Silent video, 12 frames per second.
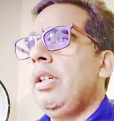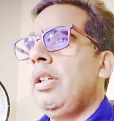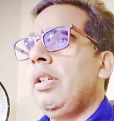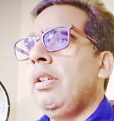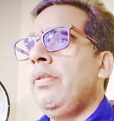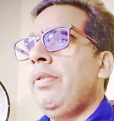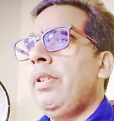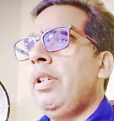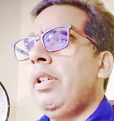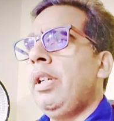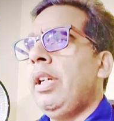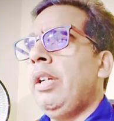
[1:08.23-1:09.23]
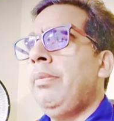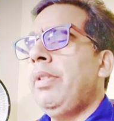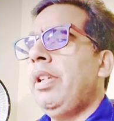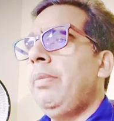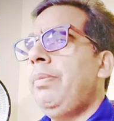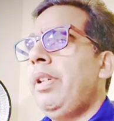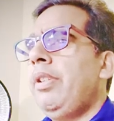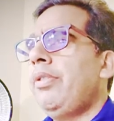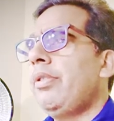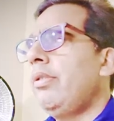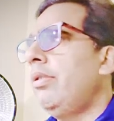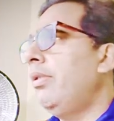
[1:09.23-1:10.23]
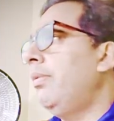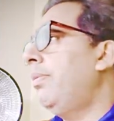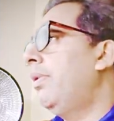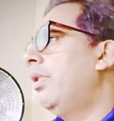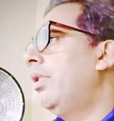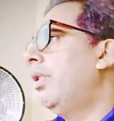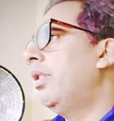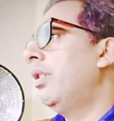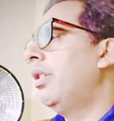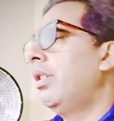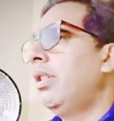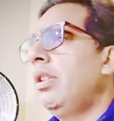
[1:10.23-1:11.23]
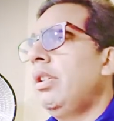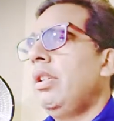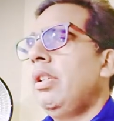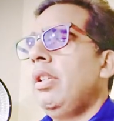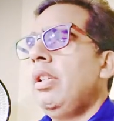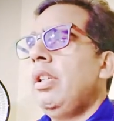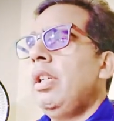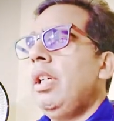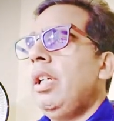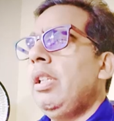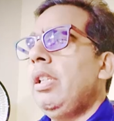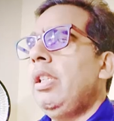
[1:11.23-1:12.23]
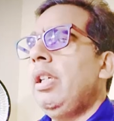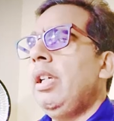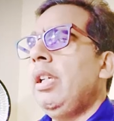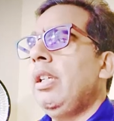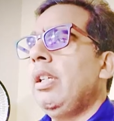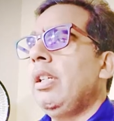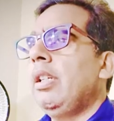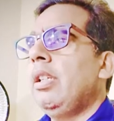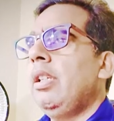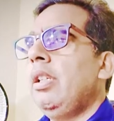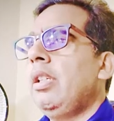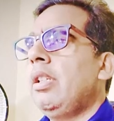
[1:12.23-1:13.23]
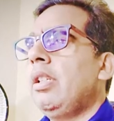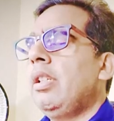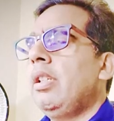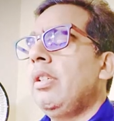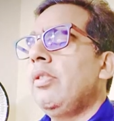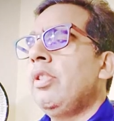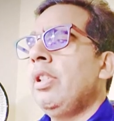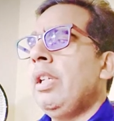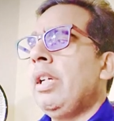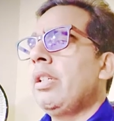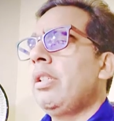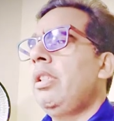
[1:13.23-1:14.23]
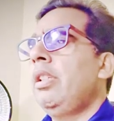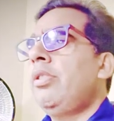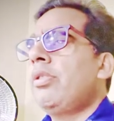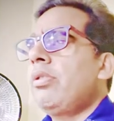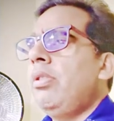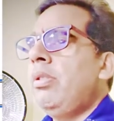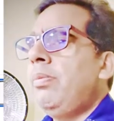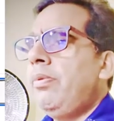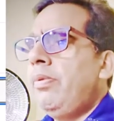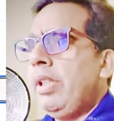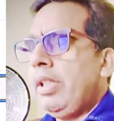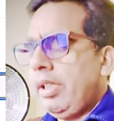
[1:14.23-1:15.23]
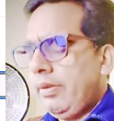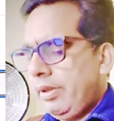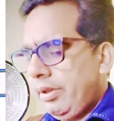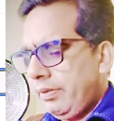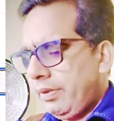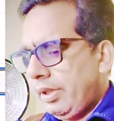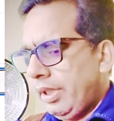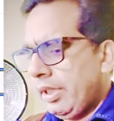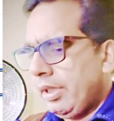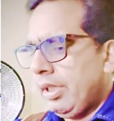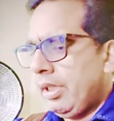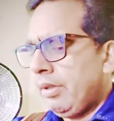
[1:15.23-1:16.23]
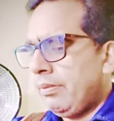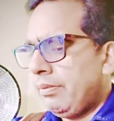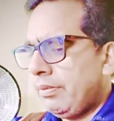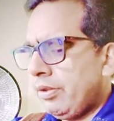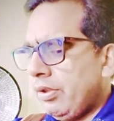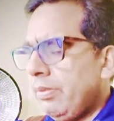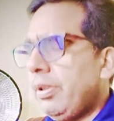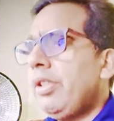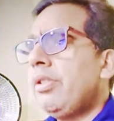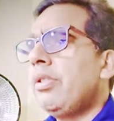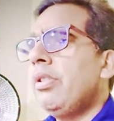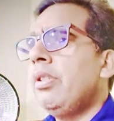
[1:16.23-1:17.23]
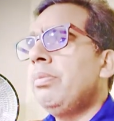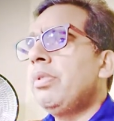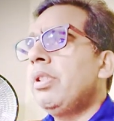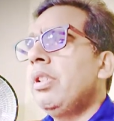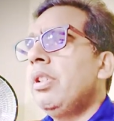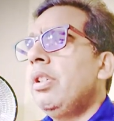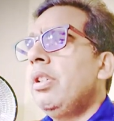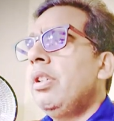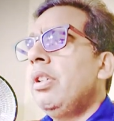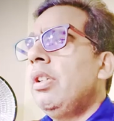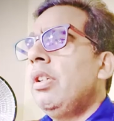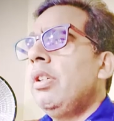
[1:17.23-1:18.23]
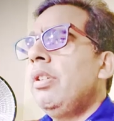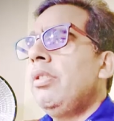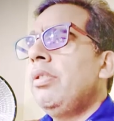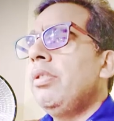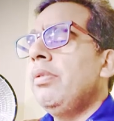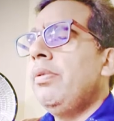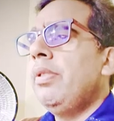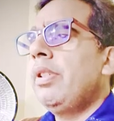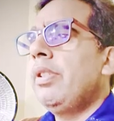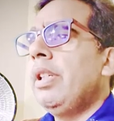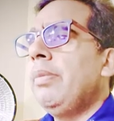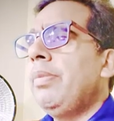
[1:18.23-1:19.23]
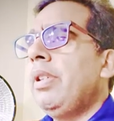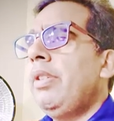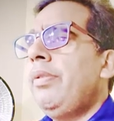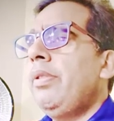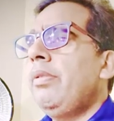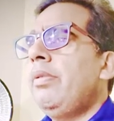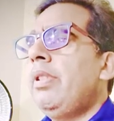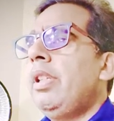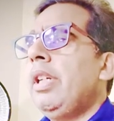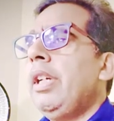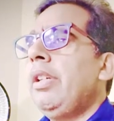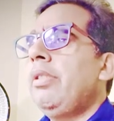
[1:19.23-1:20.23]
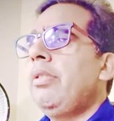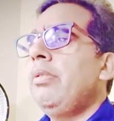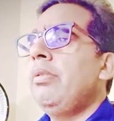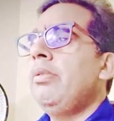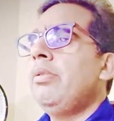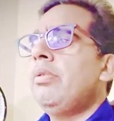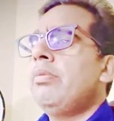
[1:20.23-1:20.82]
configure admin API scope and then select the scope whatever you would like. There are so many scopes. So for example, if you would like to